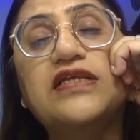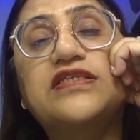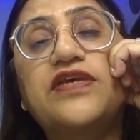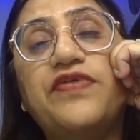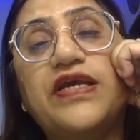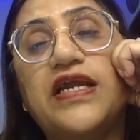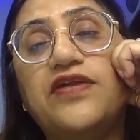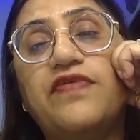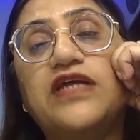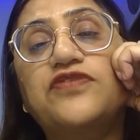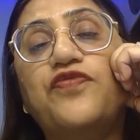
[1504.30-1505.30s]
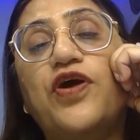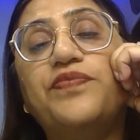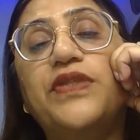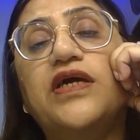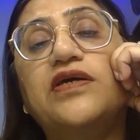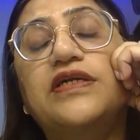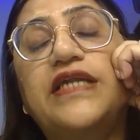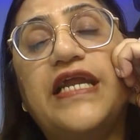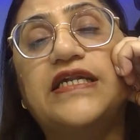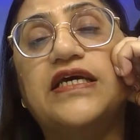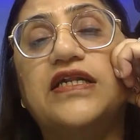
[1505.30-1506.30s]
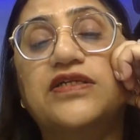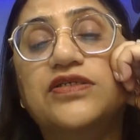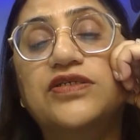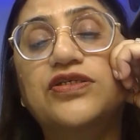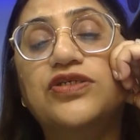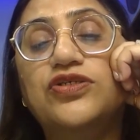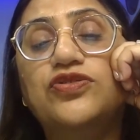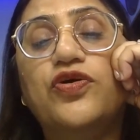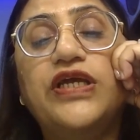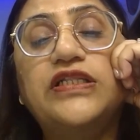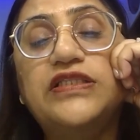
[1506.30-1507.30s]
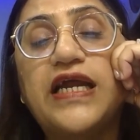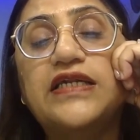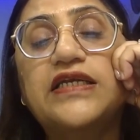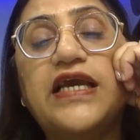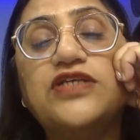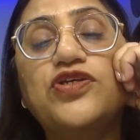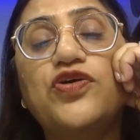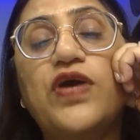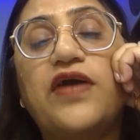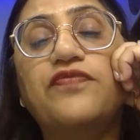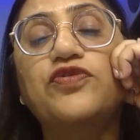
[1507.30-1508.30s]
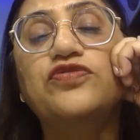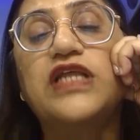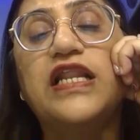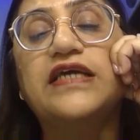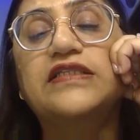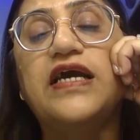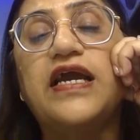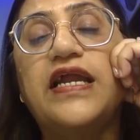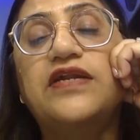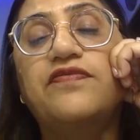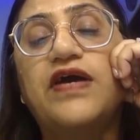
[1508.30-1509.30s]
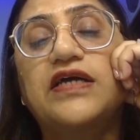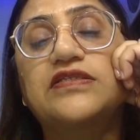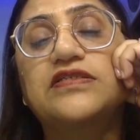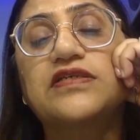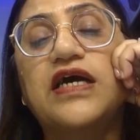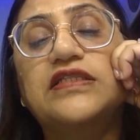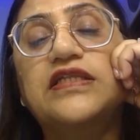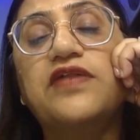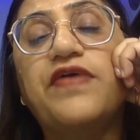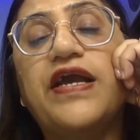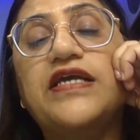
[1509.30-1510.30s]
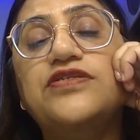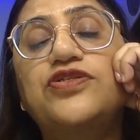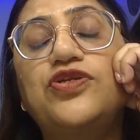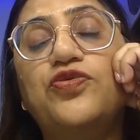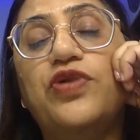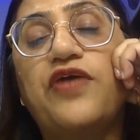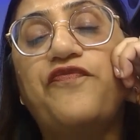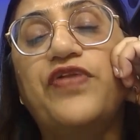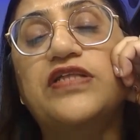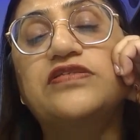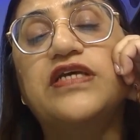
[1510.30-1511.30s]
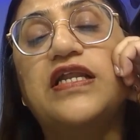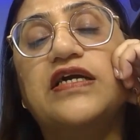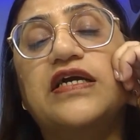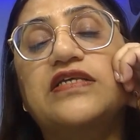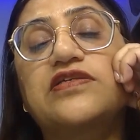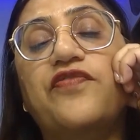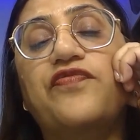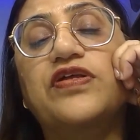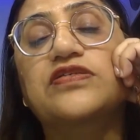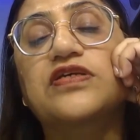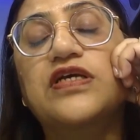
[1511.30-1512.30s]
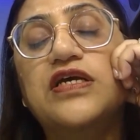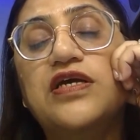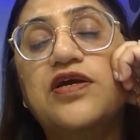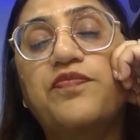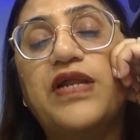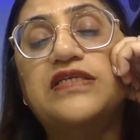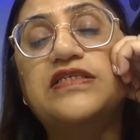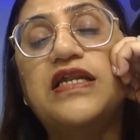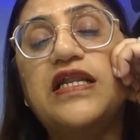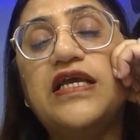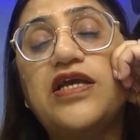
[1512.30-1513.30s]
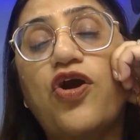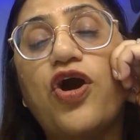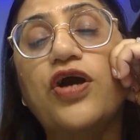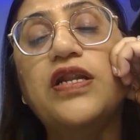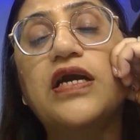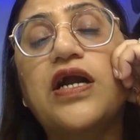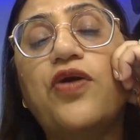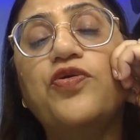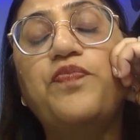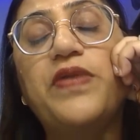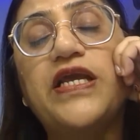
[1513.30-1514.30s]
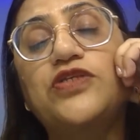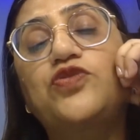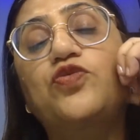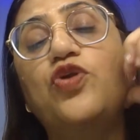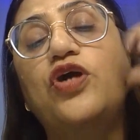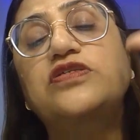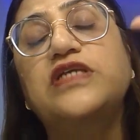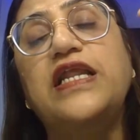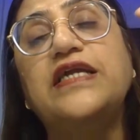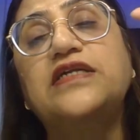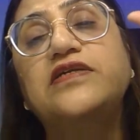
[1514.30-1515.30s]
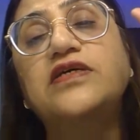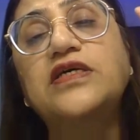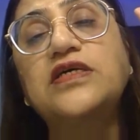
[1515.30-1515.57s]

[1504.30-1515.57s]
receiving advance from the debtor. So in that case, you have to select the advance. Otherwise, new reference and against reference. Presently, on account, please do not select